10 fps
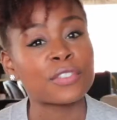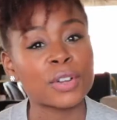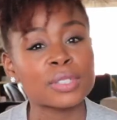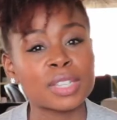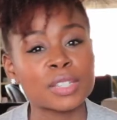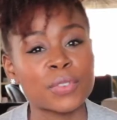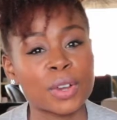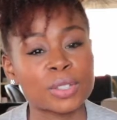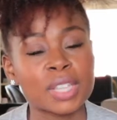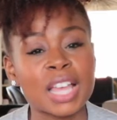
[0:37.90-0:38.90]
First things
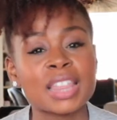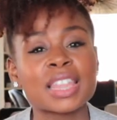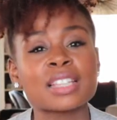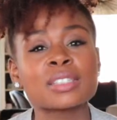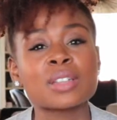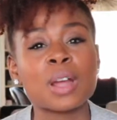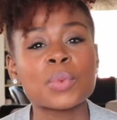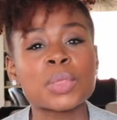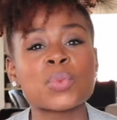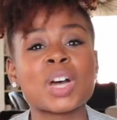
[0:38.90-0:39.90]
first, let's start
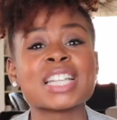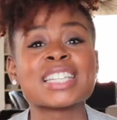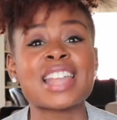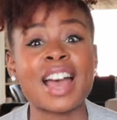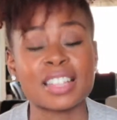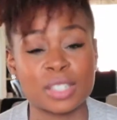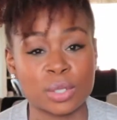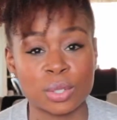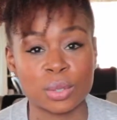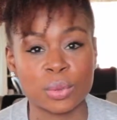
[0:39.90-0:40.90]
with what not to
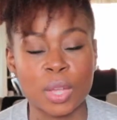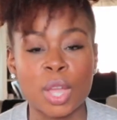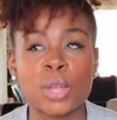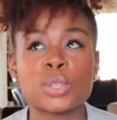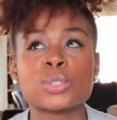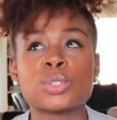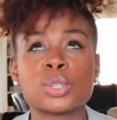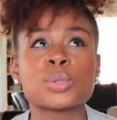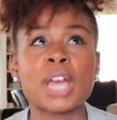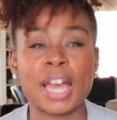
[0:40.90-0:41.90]
do.
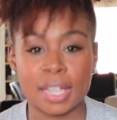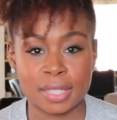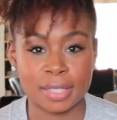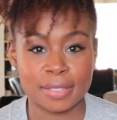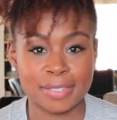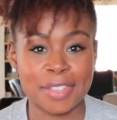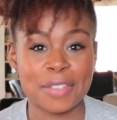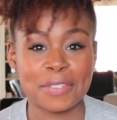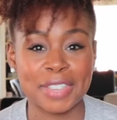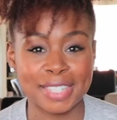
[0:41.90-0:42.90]
Do not
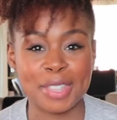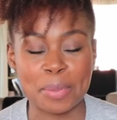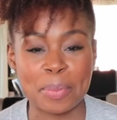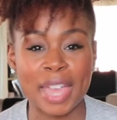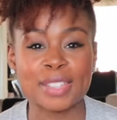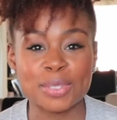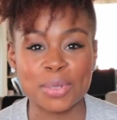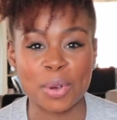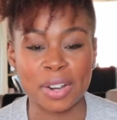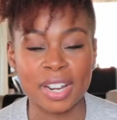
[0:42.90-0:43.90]
visit the paint
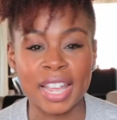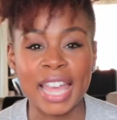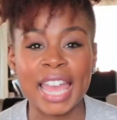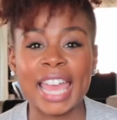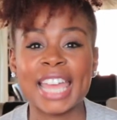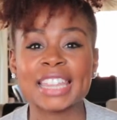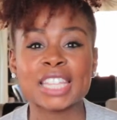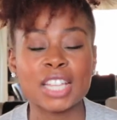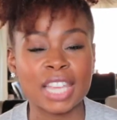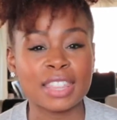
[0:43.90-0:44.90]
store and
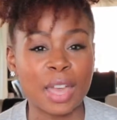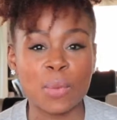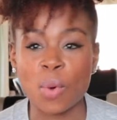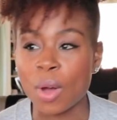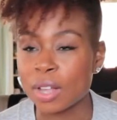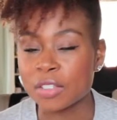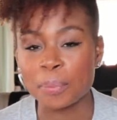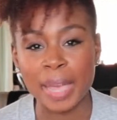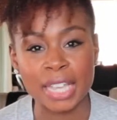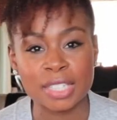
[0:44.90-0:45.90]
look at that wall of
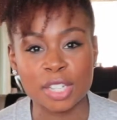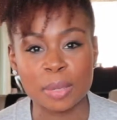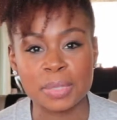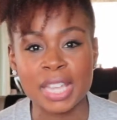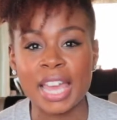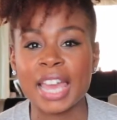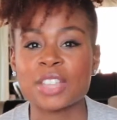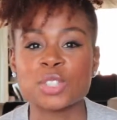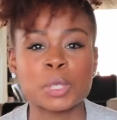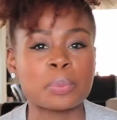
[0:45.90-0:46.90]
paint chips
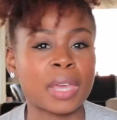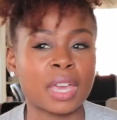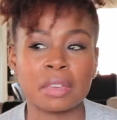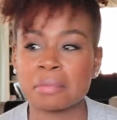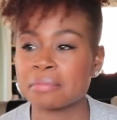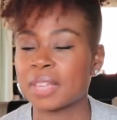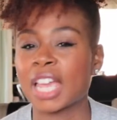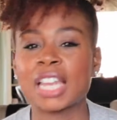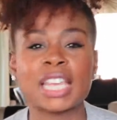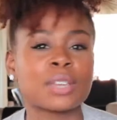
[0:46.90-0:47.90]
and just pick
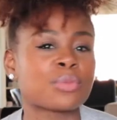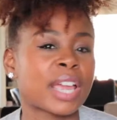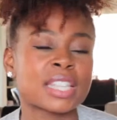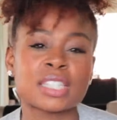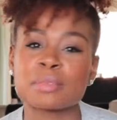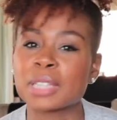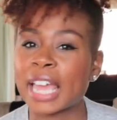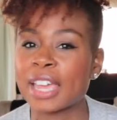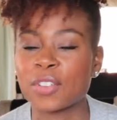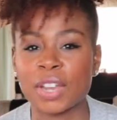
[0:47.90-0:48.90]
any random
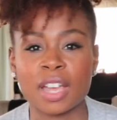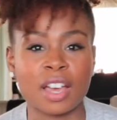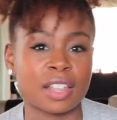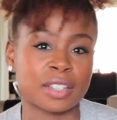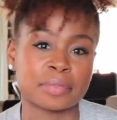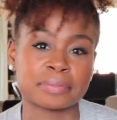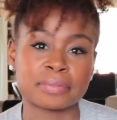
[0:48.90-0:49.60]
light green color.